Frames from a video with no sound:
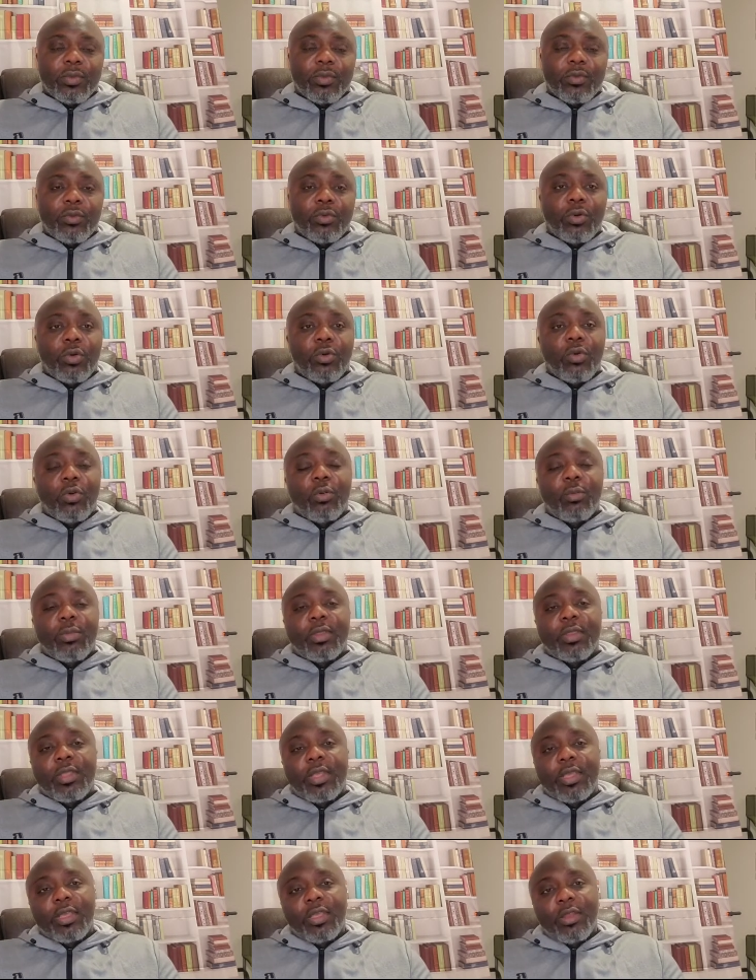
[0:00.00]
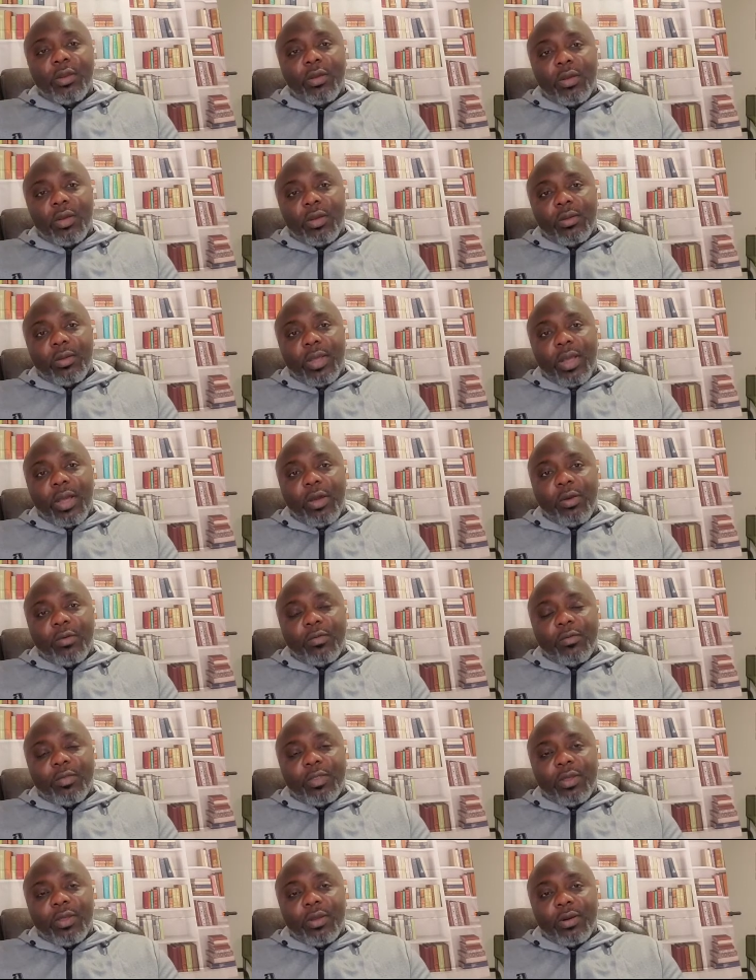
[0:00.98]
you're going to be taken out
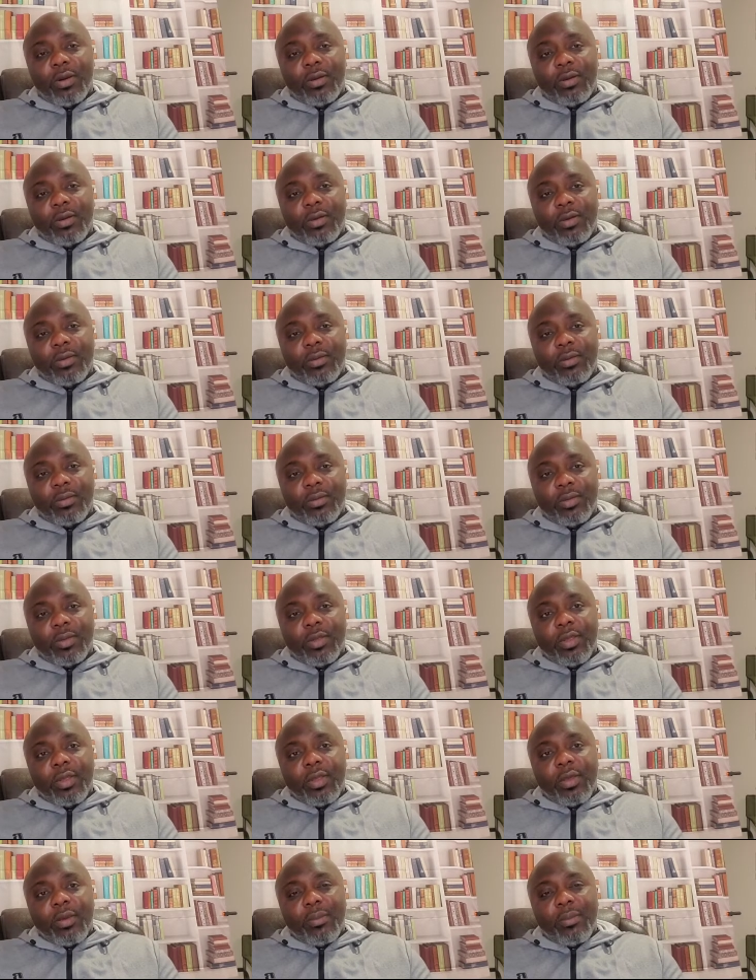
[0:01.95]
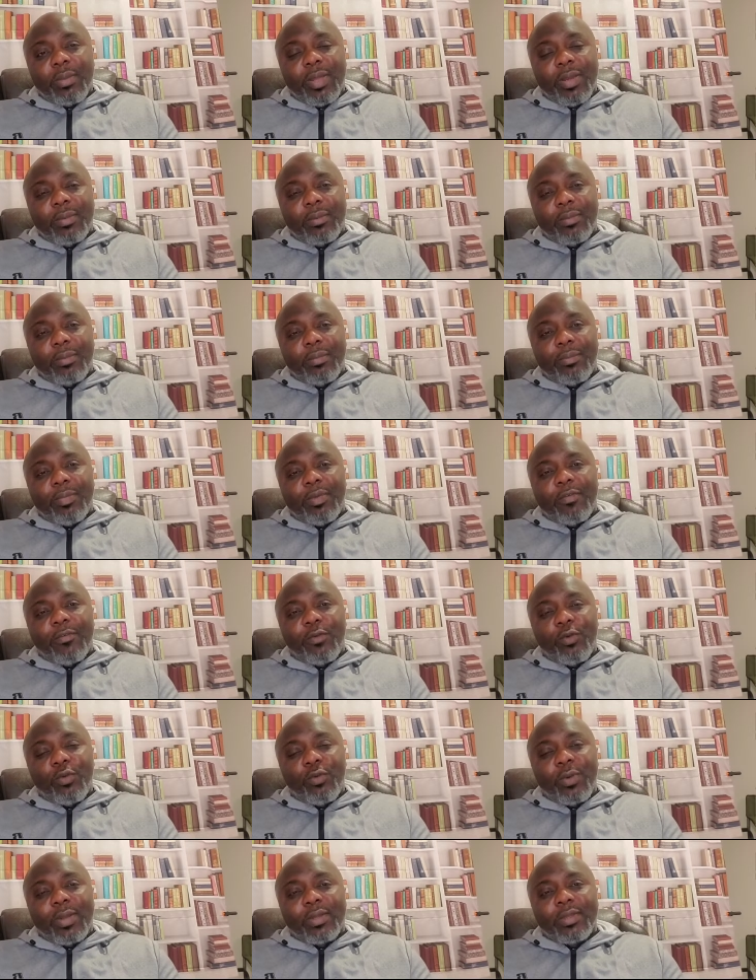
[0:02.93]
of the earth. But
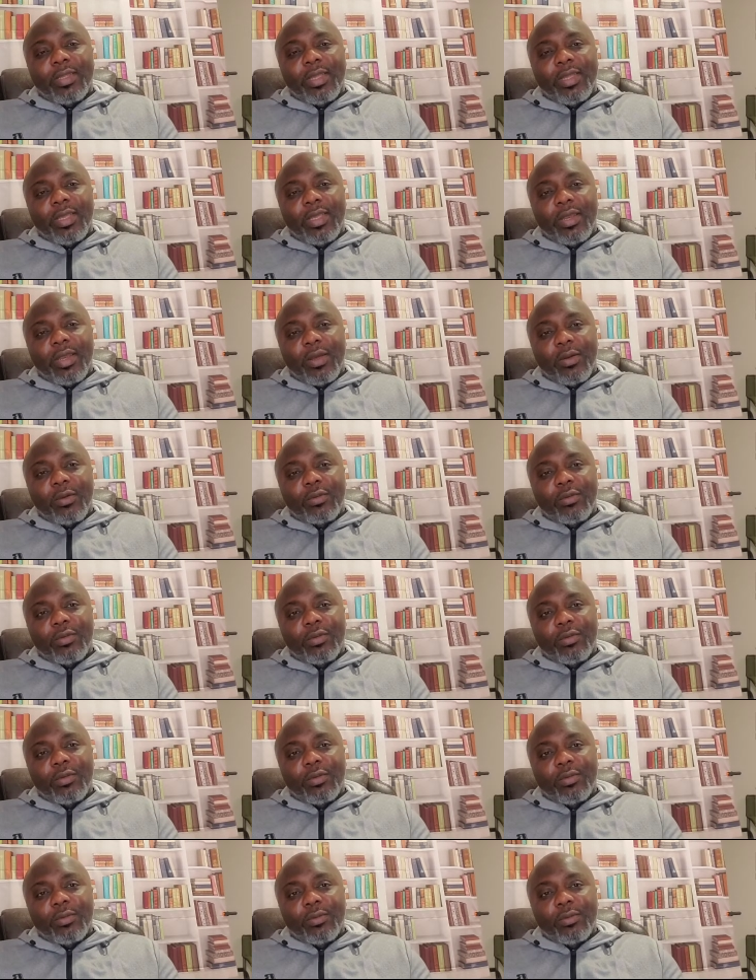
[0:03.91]
before you are taken out,